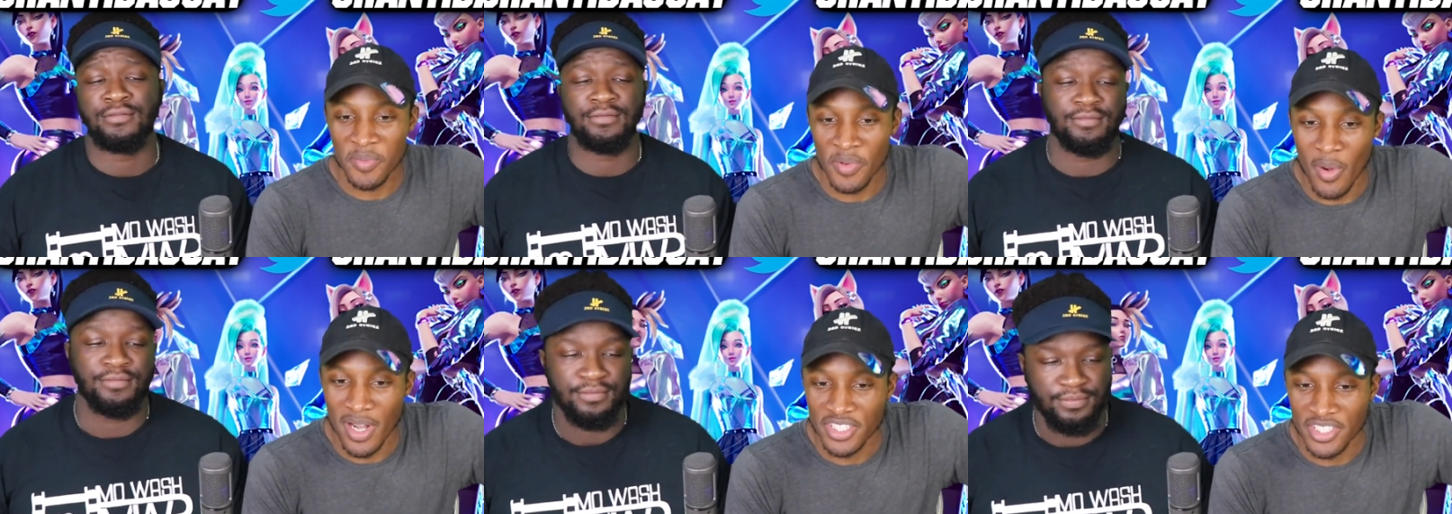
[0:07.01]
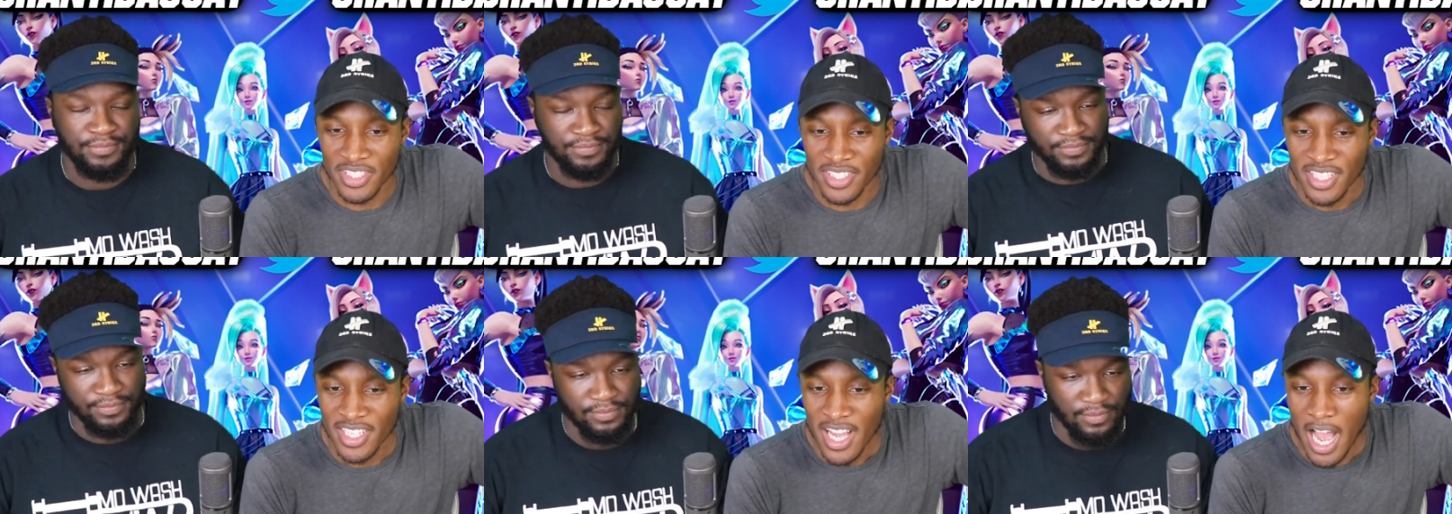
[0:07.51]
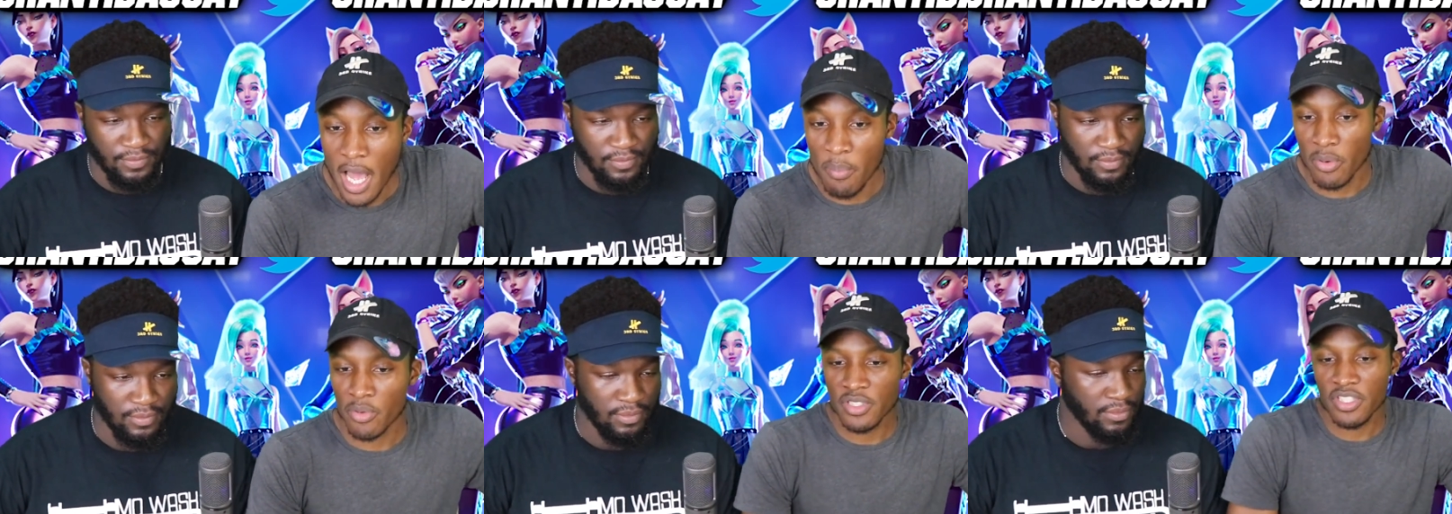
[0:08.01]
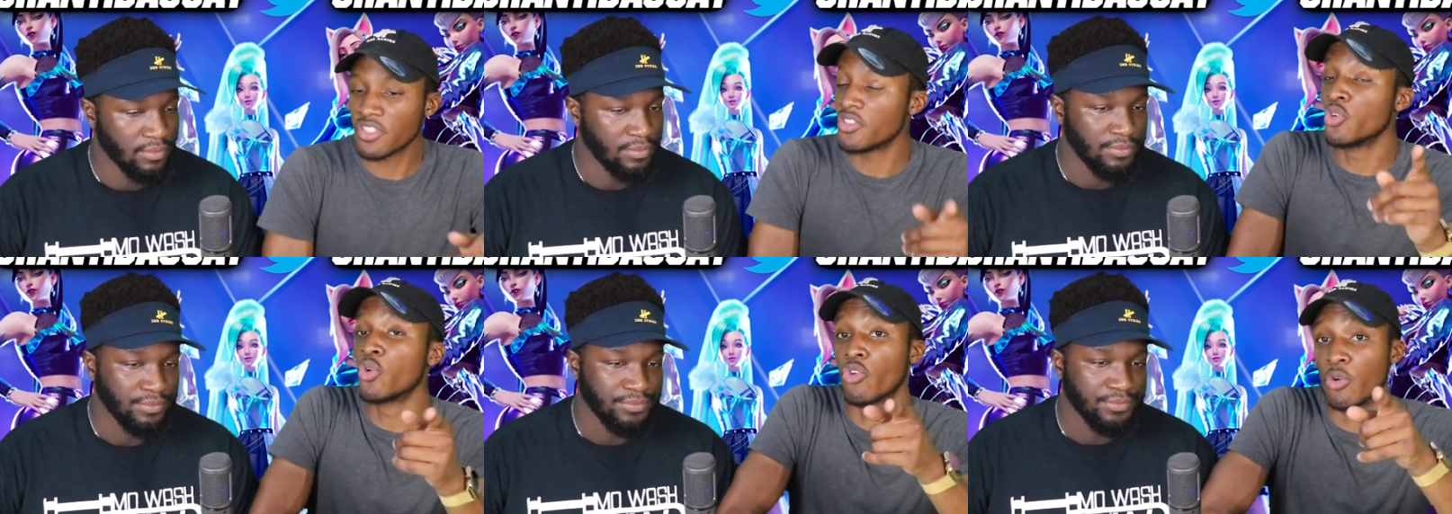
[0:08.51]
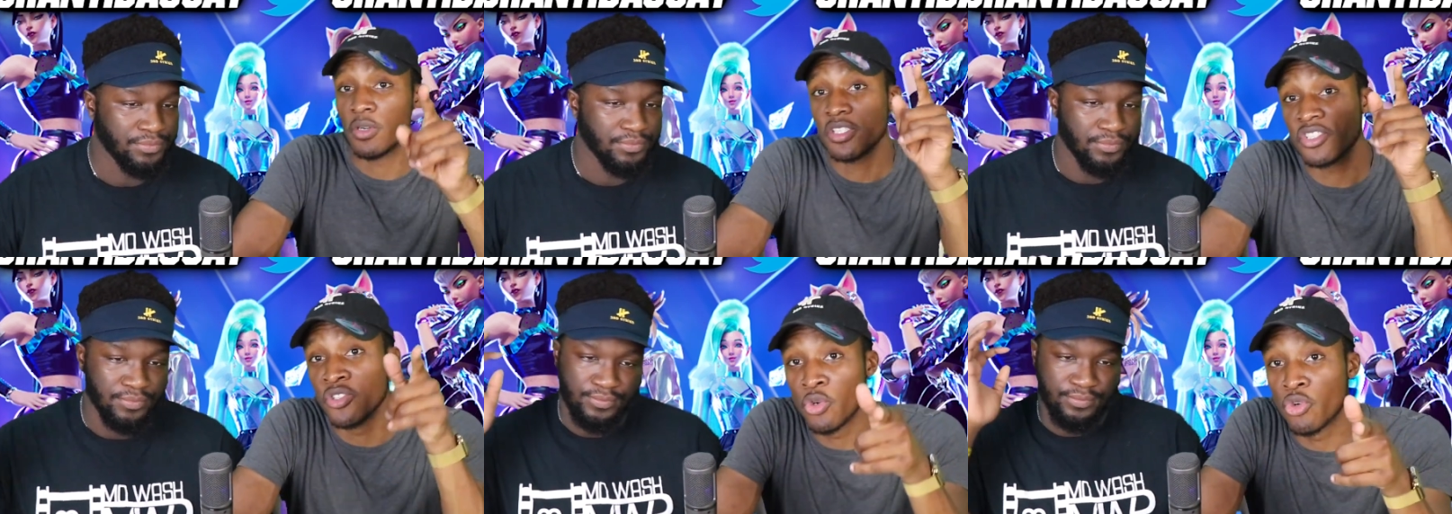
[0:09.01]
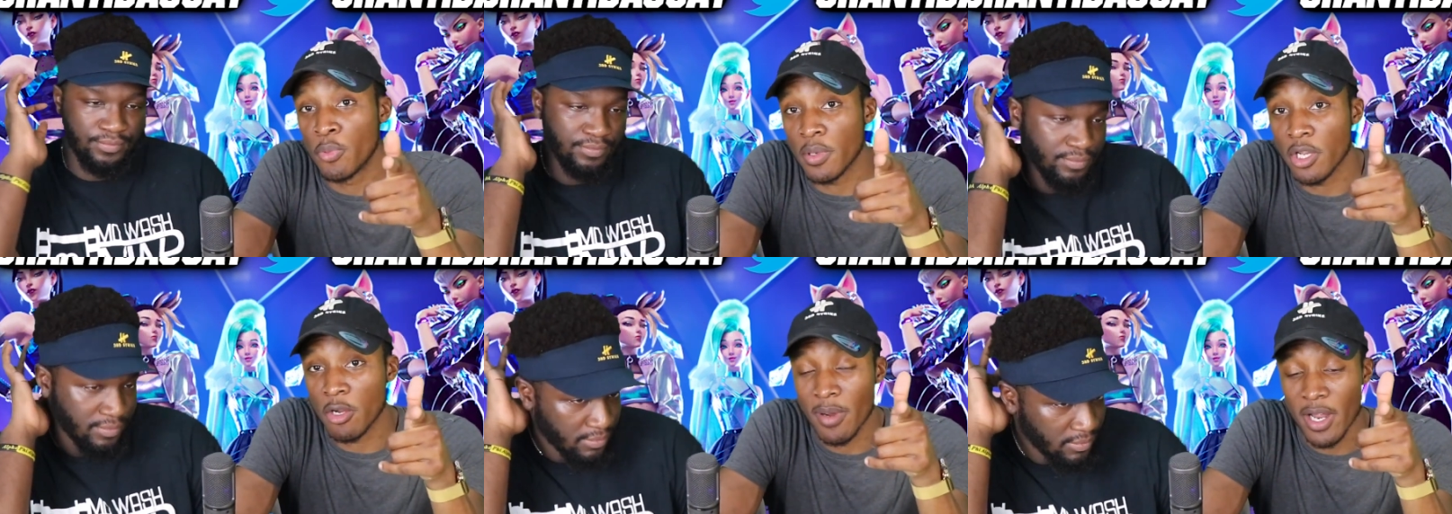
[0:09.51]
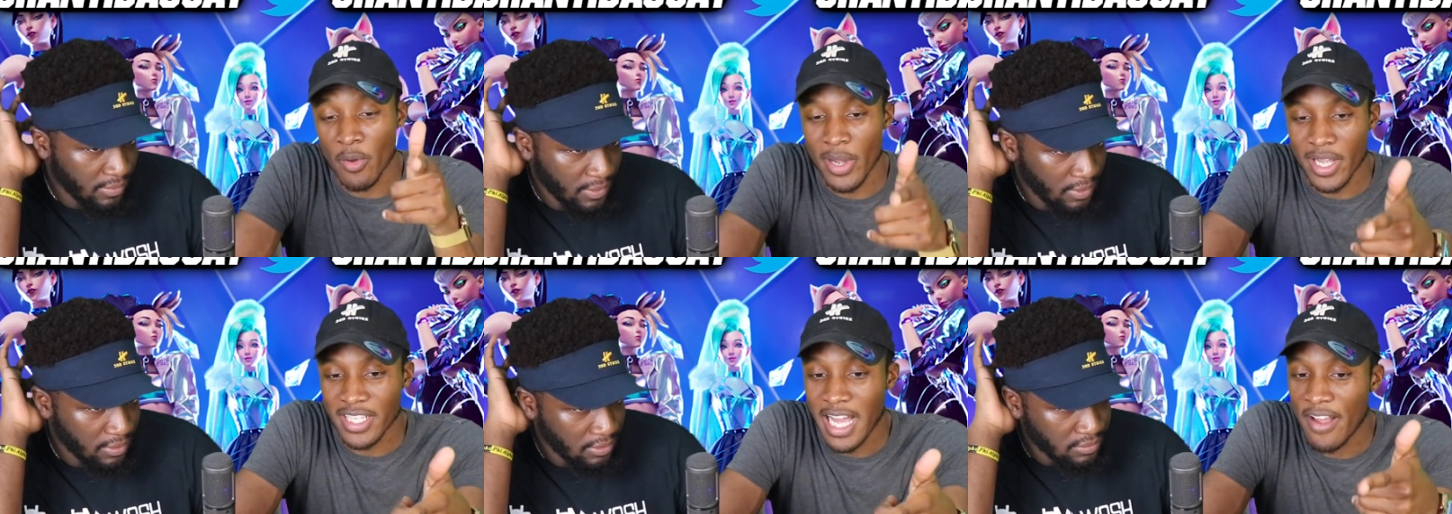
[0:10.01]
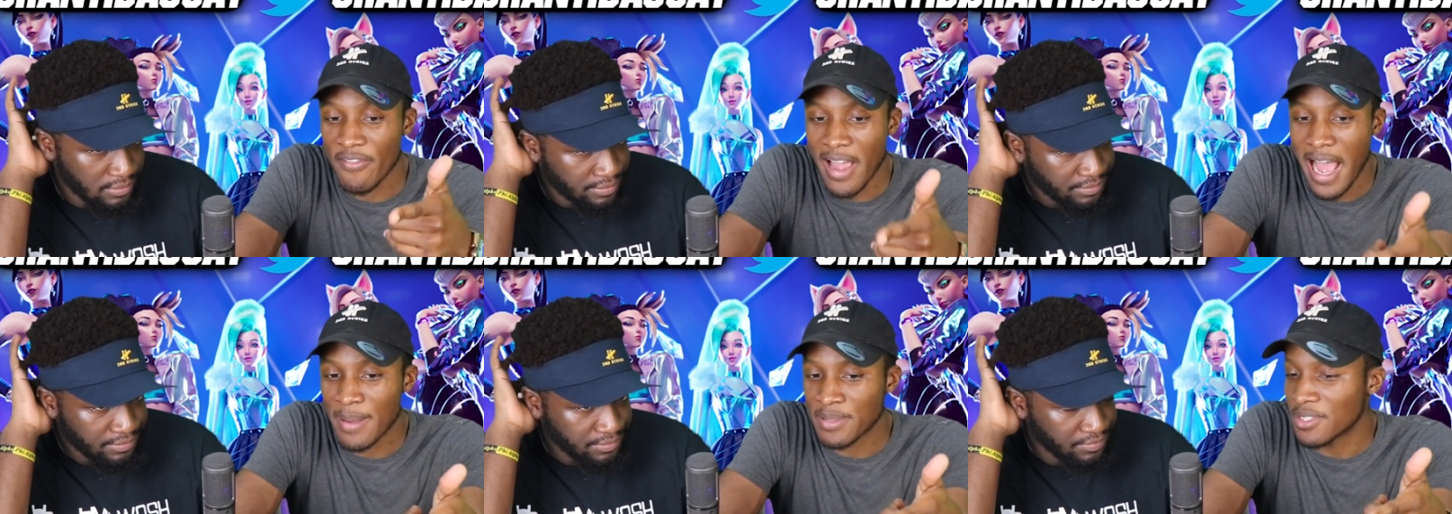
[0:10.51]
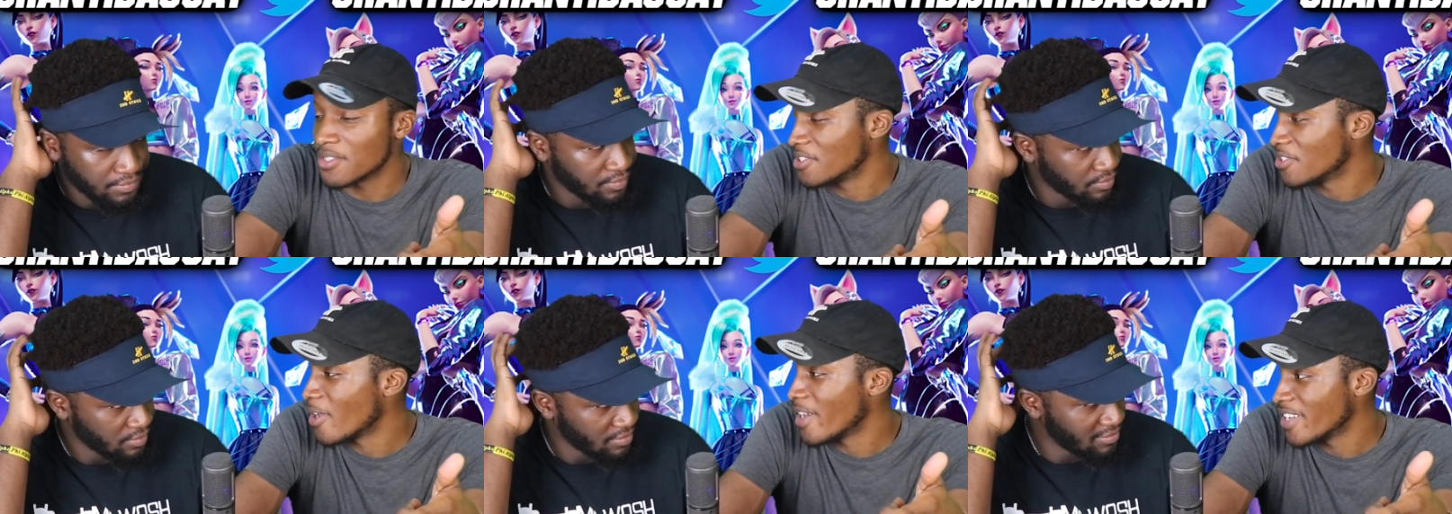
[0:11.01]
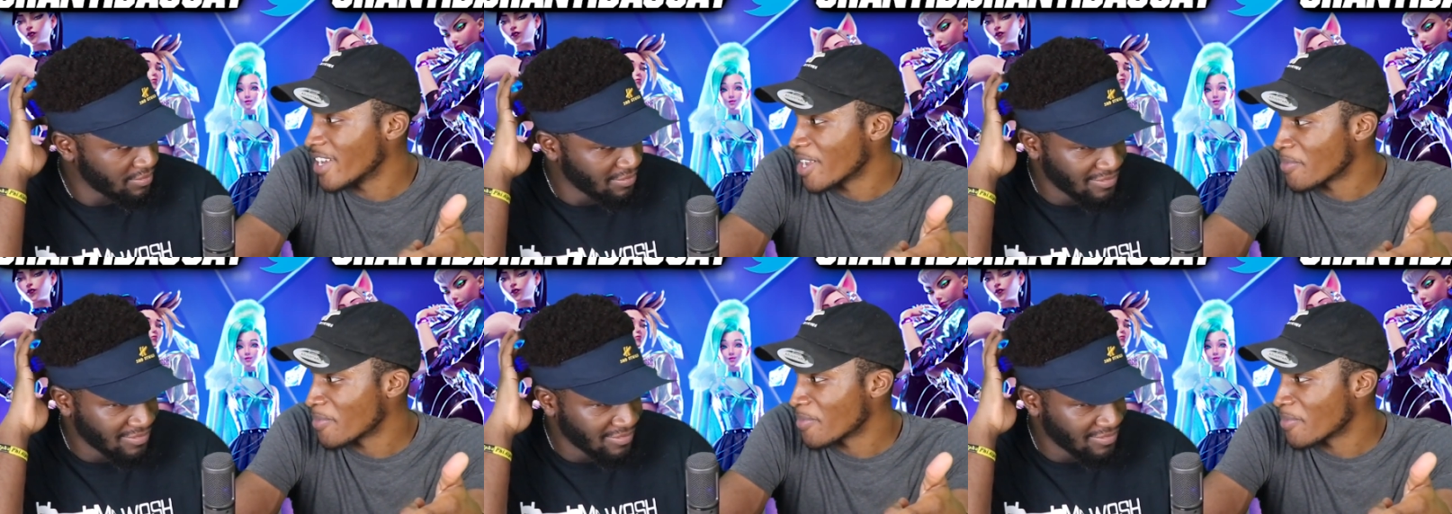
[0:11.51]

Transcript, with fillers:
Speaker 1: gonna be watching, bro. This is a new group. This is new group alert, by the way, because I have absolutely no idea how